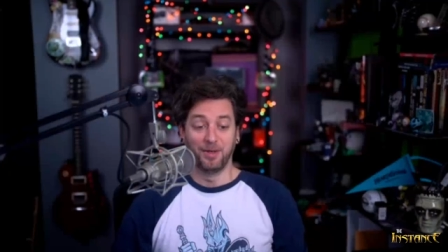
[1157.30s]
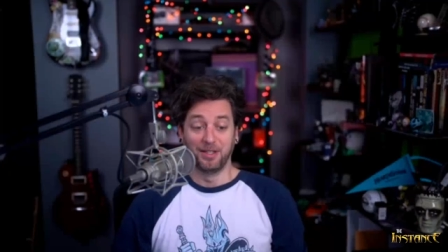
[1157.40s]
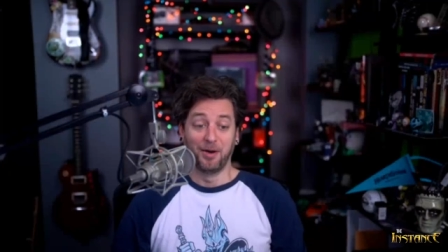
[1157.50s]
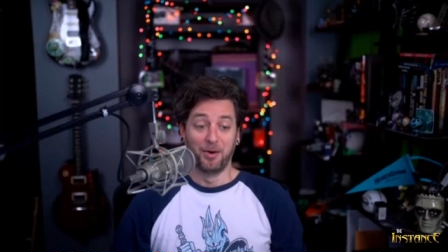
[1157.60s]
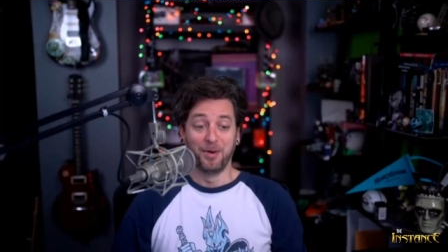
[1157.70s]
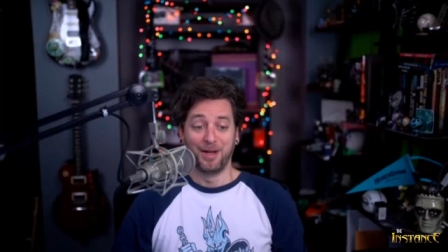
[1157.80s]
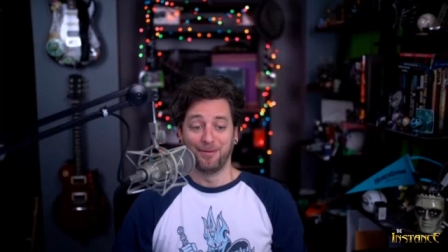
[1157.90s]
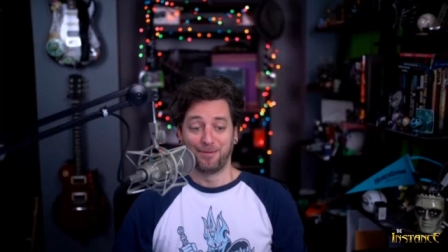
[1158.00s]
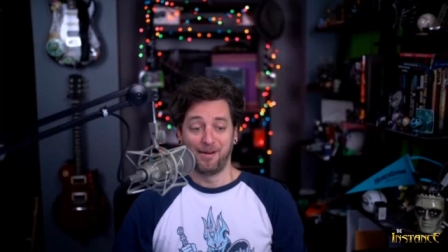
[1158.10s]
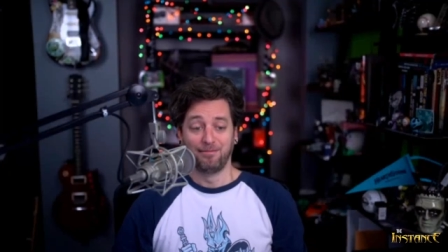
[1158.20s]
You know who we hear
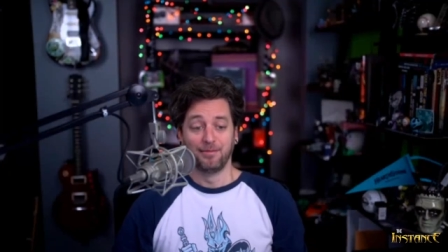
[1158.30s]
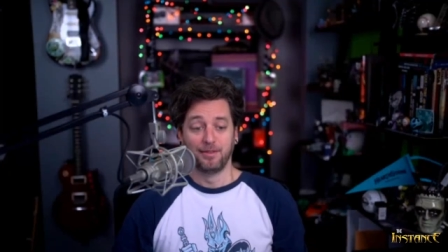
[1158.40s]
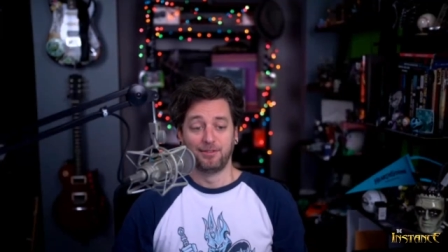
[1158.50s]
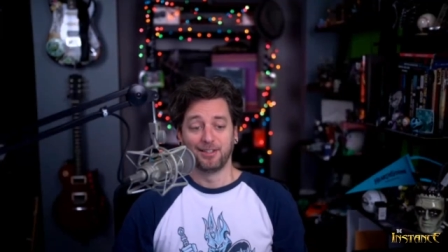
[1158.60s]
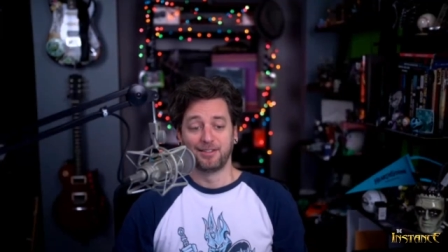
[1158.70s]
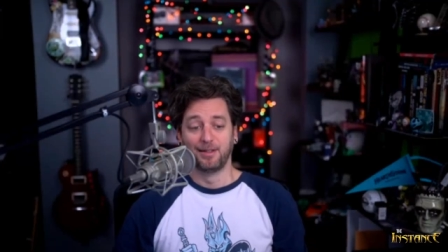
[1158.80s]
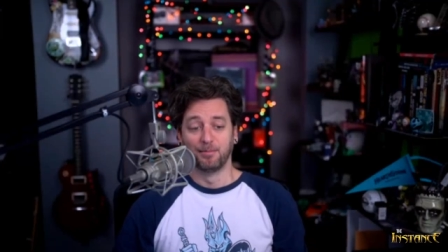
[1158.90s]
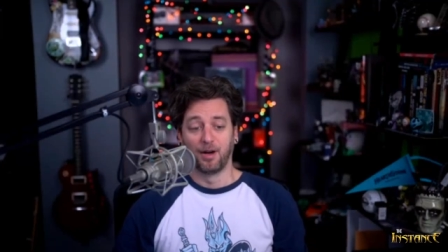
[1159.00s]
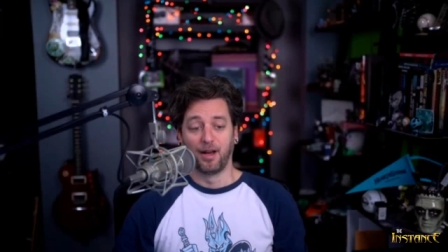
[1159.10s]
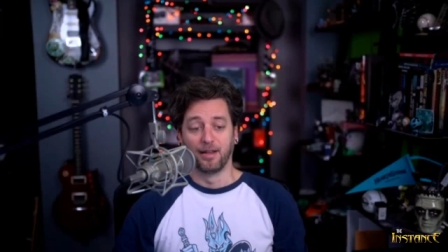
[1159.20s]
from? Justin and
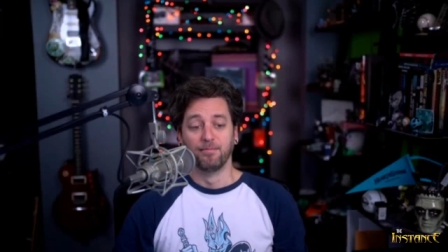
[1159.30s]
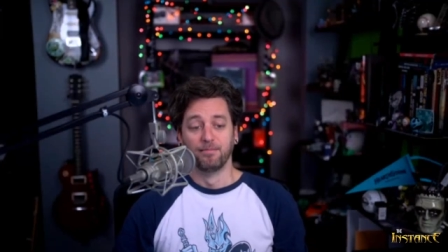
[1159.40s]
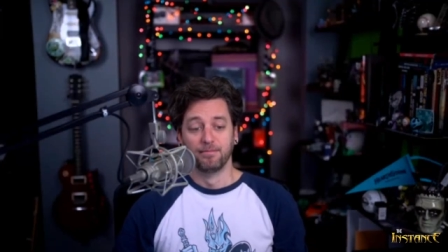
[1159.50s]
Brian.